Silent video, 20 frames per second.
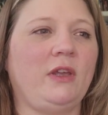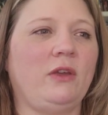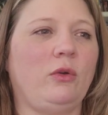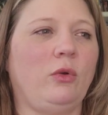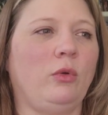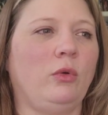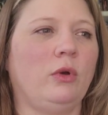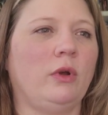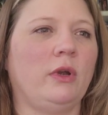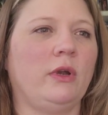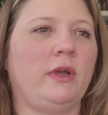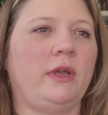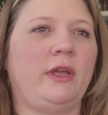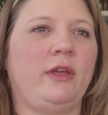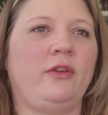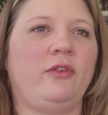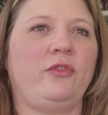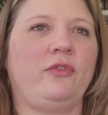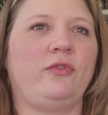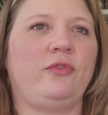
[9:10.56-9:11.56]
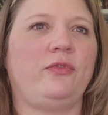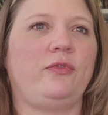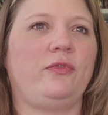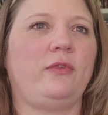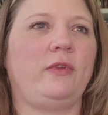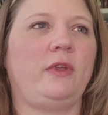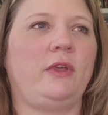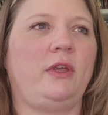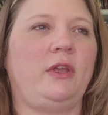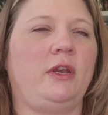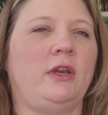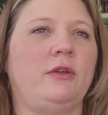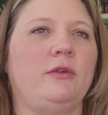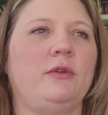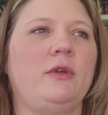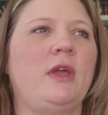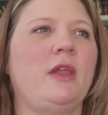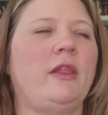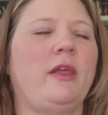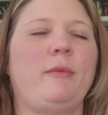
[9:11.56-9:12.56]
Or if, you know,
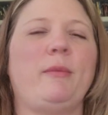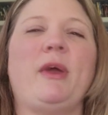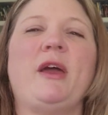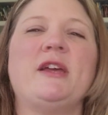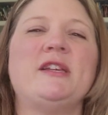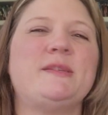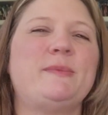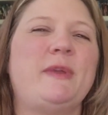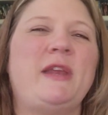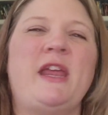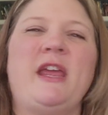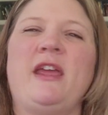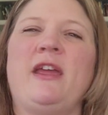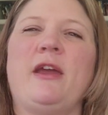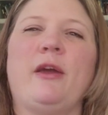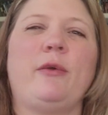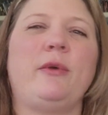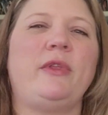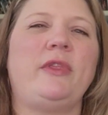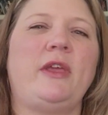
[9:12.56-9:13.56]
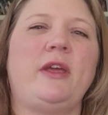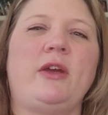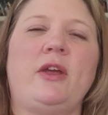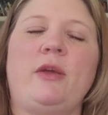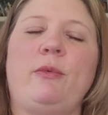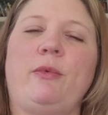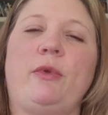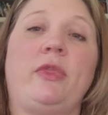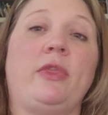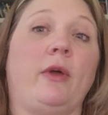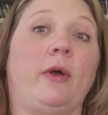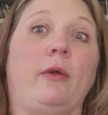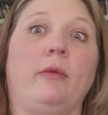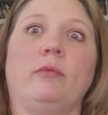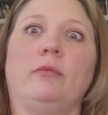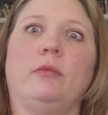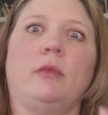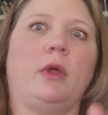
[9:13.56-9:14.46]
like my husband, he can go in there with a